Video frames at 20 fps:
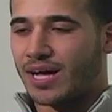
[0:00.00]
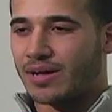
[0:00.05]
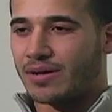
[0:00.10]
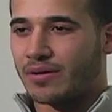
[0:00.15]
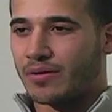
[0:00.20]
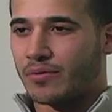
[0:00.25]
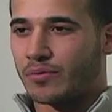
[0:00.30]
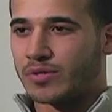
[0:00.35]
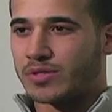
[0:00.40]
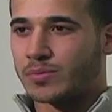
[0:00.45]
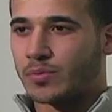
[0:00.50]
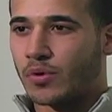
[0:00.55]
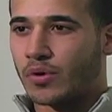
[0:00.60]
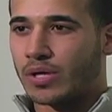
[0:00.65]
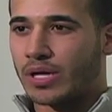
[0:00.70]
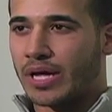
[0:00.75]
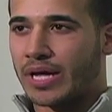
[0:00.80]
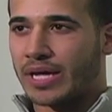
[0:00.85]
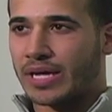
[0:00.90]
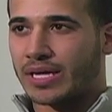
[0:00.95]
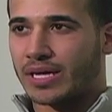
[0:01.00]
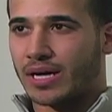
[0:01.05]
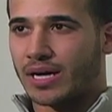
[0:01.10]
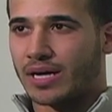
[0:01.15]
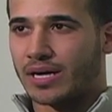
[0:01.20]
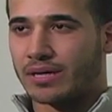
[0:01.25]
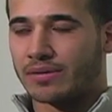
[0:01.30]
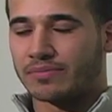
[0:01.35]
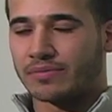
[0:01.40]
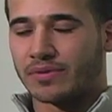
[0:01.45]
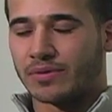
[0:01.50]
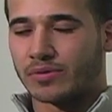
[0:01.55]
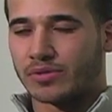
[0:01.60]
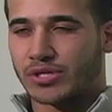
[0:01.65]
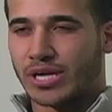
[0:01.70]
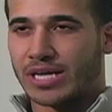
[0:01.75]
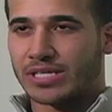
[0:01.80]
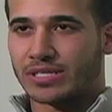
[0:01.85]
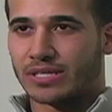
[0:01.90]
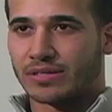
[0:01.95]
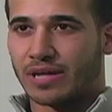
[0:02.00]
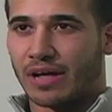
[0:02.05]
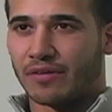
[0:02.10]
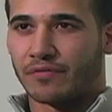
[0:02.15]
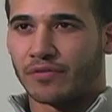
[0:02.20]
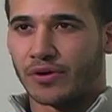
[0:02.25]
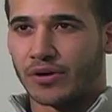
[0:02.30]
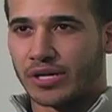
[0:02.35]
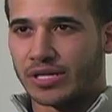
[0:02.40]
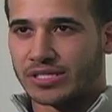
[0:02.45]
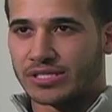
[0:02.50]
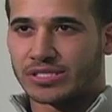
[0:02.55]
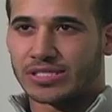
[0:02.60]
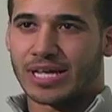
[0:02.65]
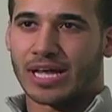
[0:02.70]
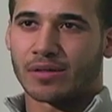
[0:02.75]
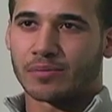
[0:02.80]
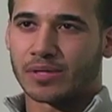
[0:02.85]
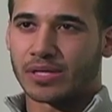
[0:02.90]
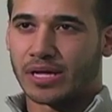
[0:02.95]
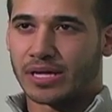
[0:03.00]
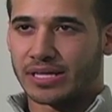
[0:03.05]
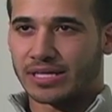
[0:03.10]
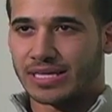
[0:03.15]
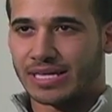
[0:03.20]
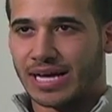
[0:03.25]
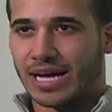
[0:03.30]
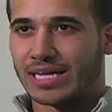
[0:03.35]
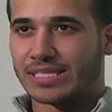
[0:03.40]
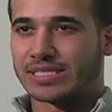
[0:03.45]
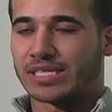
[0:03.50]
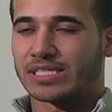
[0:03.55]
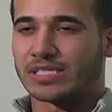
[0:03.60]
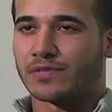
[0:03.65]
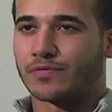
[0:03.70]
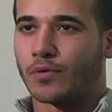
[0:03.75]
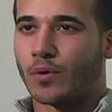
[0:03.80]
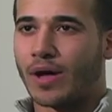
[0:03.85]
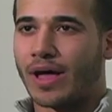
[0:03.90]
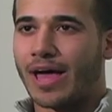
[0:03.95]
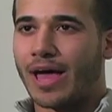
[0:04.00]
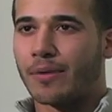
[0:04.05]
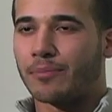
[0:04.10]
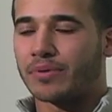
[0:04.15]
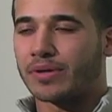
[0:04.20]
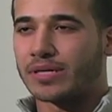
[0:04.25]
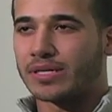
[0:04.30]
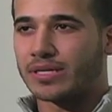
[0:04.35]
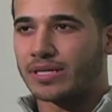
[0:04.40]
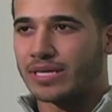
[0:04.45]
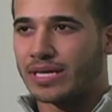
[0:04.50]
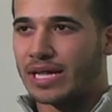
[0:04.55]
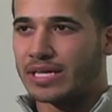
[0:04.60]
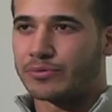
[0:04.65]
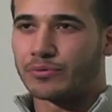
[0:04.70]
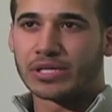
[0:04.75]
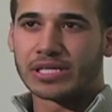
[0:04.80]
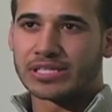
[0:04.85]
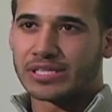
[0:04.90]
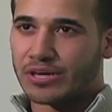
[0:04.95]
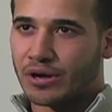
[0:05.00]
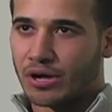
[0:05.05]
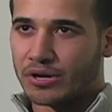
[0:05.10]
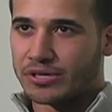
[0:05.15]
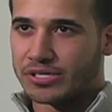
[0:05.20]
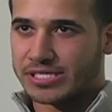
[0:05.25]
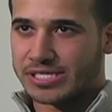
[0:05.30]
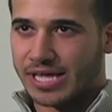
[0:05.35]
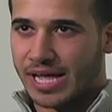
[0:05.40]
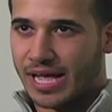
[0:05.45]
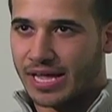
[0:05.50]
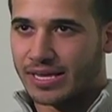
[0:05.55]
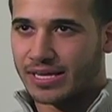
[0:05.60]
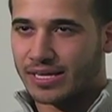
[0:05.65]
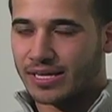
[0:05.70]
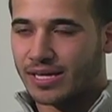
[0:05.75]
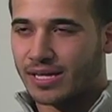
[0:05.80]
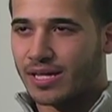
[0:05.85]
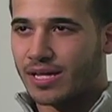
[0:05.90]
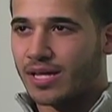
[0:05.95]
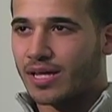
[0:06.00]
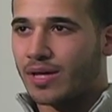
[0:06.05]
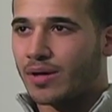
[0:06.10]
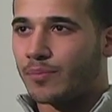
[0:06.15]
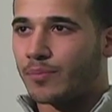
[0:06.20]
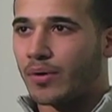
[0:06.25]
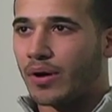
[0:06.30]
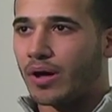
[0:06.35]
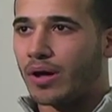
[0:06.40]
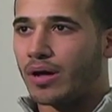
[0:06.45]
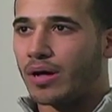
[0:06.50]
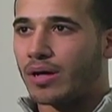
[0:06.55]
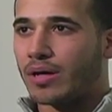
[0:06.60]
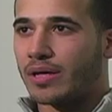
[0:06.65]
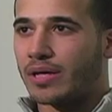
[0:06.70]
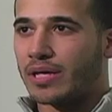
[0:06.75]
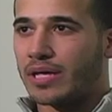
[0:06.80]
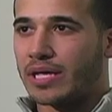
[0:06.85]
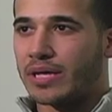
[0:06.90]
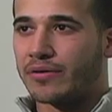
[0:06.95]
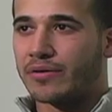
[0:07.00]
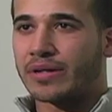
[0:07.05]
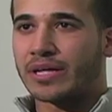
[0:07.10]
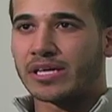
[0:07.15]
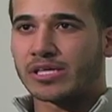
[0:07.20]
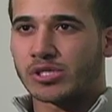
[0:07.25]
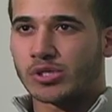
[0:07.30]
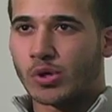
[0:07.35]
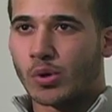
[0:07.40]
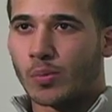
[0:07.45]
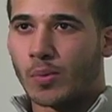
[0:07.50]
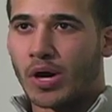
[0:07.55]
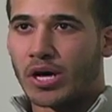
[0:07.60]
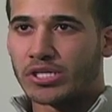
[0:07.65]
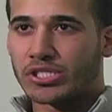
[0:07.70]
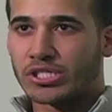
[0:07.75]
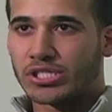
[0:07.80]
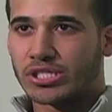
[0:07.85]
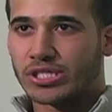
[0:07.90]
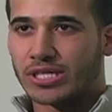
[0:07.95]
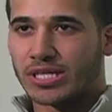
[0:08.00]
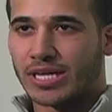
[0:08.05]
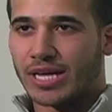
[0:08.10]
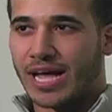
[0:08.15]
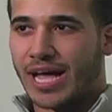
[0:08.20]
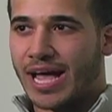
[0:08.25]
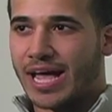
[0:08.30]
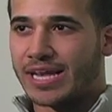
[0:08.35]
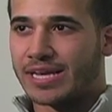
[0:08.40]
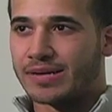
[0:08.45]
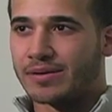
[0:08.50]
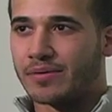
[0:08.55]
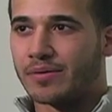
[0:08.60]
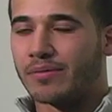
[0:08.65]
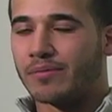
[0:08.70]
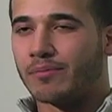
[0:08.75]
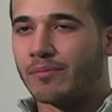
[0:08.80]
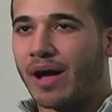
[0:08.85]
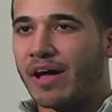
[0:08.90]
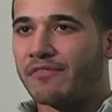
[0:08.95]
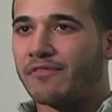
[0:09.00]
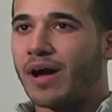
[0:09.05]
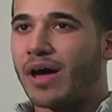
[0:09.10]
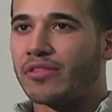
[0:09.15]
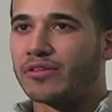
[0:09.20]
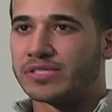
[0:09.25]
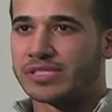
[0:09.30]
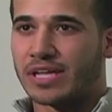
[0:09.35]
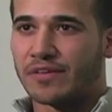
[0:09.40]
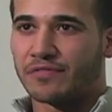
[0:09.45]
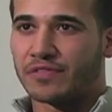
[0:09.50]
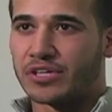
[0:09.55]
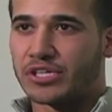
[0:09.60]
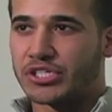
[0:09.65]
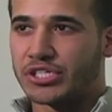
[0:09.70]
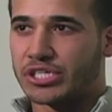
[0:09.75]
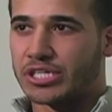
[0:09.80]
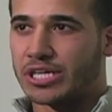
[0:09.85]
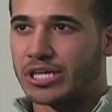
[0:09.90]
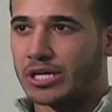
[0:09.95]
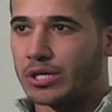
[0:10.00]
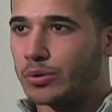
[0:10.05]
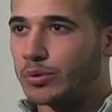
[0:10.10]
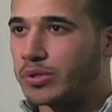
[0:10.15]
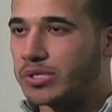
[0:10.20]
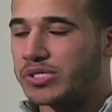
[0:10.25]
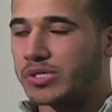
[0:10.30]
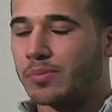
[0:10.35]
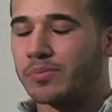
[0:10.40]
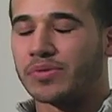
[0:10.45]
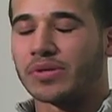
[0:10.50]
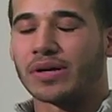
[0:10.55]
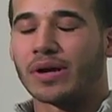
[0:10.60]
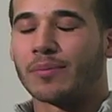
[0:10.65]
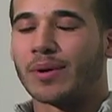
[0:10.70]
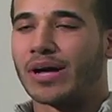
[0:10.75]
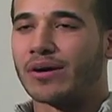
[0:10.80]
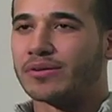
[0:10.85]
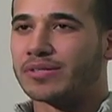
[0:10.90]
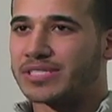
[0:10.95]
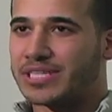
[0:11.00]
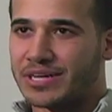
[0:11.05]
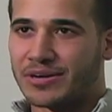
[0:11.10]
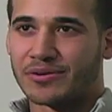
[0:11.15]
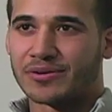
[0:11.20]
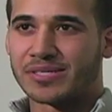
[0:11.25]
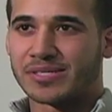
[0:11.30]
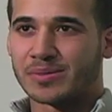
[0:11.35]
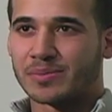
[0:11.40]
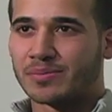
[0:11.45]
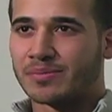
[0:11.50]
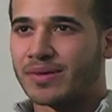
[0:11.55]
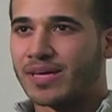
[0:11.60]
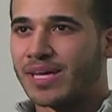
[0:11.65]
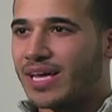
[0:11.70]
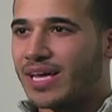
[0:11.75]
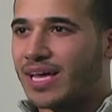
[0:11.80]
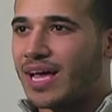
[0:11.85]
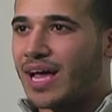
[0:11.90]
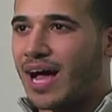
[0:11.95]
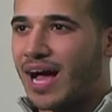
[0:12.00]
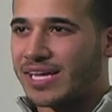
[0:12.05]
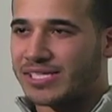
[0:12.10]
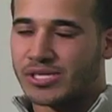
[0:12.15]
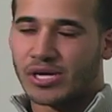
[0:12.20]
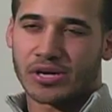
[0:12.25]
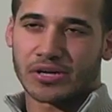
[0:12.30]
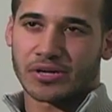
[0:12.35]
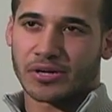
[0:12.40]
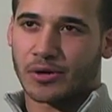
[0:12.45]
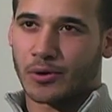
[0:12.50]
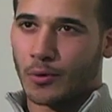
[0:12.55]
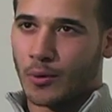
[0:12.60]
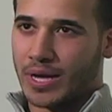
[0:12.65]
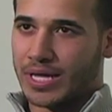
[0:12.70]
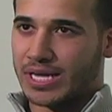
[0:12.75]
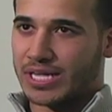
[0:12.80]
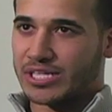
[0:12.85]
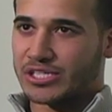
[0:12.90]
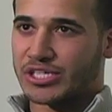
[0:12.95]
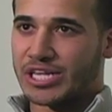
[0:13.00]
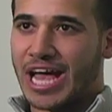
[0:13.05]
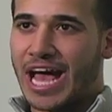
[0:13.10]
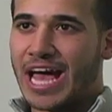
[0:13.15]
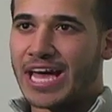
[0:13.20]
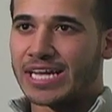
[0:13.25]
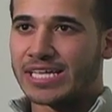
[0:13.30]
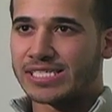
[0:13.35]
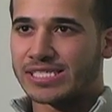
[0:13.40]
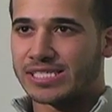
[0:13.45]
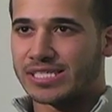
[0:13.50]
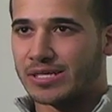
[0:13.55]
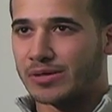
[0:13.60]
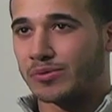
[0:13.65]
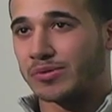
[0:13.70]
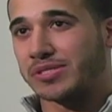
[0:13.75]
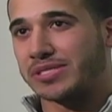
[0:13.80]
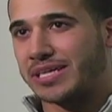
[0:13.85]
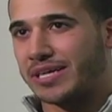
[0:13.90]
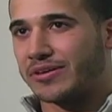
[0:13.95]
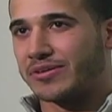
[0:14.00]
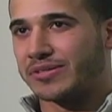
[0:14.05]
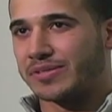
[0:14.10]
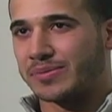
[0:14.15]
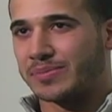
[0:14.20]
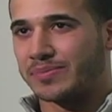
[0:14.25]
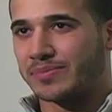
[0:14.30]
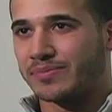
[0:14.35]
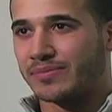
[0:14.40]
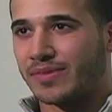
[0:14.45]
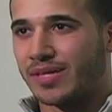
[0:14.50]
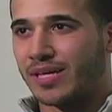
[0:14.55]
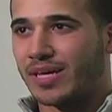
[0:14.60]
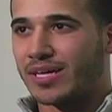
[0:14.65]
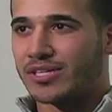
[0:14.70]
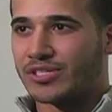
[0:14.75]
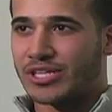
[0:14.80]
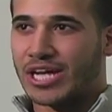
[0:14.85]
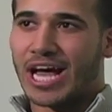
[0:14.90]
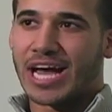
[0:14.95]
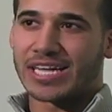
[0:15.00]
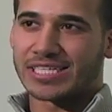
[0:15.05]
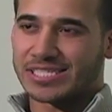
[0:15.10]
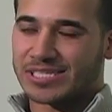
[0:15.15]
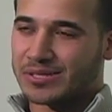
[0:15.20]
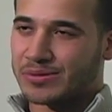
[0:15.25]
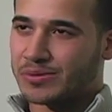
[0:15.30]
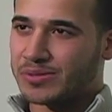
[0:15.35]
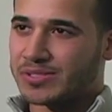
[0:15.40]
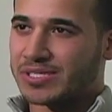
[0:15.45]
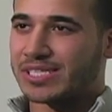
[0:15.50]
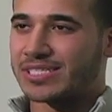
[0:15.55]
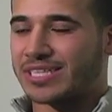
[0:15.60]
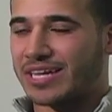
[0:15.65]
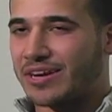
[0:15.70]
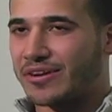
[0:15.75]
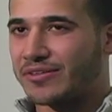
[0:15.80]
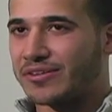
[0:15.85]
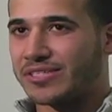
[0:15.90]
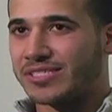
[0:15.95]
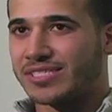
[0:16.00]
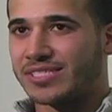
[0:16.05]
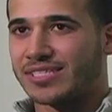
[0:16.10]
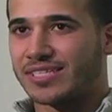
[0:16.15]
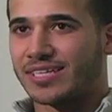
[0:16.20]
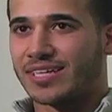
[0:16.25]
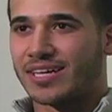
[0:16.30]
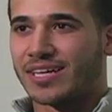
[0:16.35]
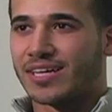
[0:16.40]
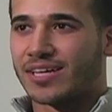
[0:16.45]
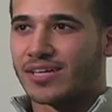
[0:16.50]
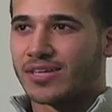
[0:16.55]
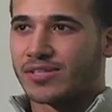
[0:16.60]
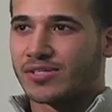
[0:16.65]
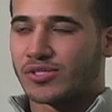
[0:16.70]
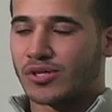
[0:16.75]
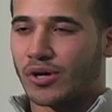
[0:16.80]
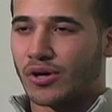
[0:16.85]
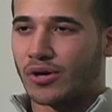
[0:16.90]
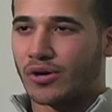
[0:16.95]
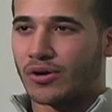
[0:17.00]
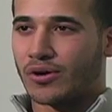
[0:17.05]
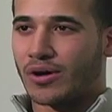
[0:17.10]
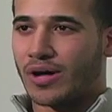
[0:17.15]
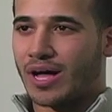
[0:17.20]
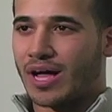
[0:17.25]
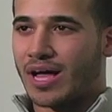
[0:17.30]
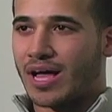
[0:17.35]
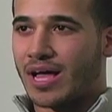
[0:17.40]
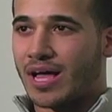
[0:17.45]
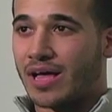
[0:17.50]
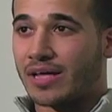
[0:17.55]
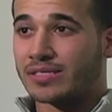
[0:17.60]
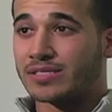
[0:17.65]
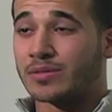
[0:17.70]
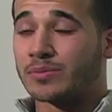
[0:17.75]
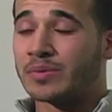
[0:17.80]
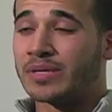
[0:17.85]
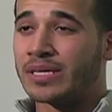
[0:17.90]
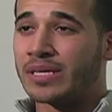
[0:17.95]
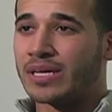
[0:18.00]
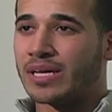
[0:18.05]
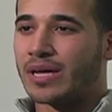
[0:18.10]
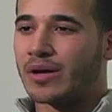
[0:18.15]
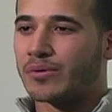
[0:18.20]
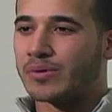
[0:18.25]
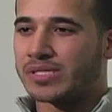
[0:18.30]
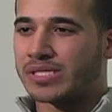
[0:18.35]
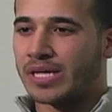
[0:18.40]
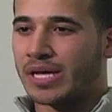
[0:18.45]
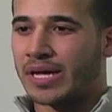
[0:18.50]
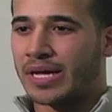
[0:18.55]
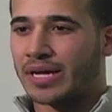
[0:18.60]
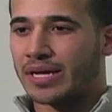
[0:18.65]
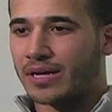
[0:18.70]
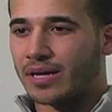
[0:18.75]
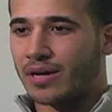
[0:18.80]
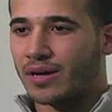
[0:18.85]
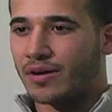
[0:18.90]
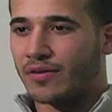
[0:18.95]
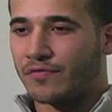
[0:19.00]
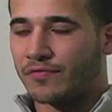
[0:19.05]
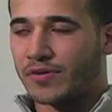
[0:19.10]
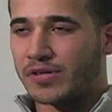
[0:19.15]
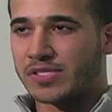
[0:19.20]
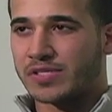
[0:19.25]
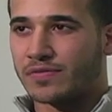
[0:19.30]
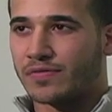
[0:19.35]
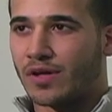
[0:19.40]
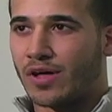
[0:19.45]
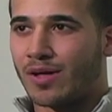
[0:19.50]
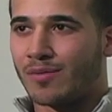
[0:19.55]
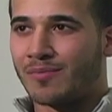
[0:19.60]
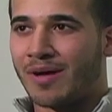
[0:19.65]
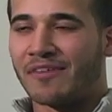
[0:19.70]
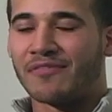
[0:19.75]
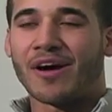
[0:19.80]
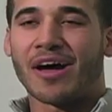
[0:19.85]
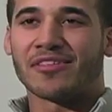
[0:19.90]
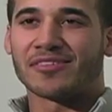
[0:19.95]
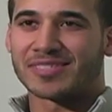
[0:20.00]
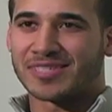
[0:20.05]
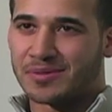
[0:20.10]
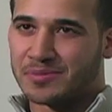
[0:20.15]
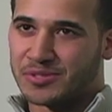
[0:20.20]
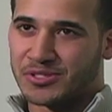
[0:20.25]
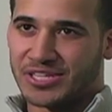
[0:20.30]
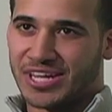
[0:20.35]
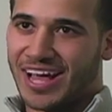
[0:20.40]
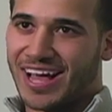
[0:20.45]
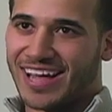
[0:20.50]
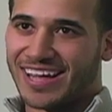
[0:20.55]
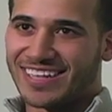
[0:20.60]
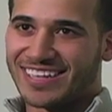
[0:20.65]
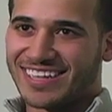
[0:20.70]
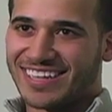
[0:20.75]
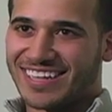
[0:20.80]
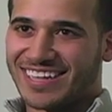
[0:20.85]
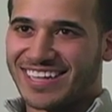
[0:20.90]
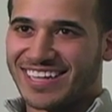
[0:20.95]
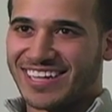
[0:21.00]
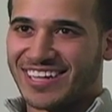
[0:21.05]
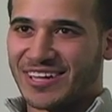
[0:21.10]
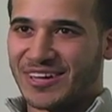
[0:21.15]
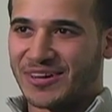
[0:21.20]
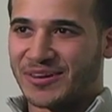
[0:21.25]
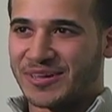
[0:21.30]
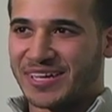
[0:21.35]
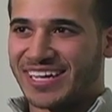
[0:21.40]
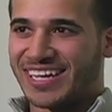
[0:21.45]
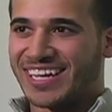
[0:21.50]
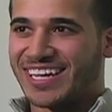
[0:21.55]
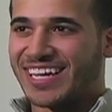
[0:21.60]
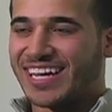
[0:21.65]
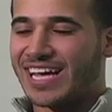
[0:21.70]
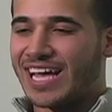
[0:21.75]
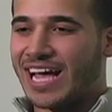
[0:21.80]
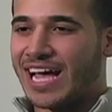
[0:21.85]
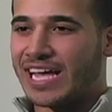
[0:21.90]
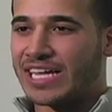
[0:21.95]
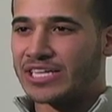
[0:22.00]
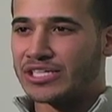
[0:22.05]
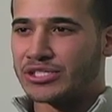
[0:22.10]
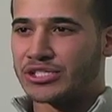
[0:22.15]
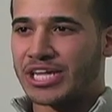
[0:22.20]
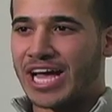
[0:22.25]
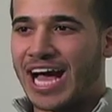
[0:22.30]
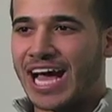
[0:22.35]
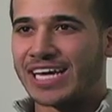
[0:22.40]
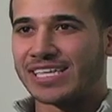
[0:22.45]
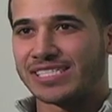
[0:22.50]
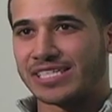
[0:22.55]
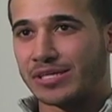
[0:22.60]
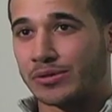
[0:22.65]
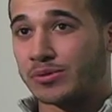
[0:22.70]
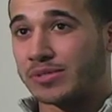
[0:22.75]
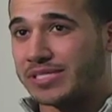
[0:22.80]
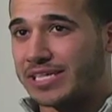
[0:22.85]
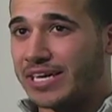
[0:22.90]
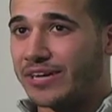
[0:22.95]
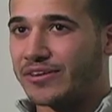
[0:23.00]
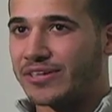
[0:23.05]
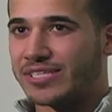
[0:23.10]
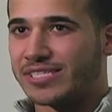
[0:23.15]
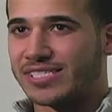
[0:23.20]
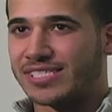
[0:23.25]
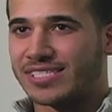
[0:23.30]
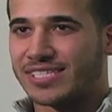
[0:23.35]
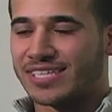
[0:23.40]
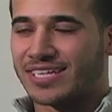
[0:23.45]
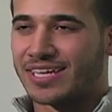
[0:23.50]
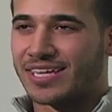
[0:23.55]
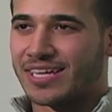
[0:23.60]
It was more like he was trying to divert it to tell me like in the context of what happened, and I really didn't understand. But hearing it so much, and my father's definition included something about terrorism, I started equating jihadist equals terrorism. Jihadist equals a terrorist. So to me, it was like, first of all, my father's name is Jihad, okay? And jihadist equals terrorist.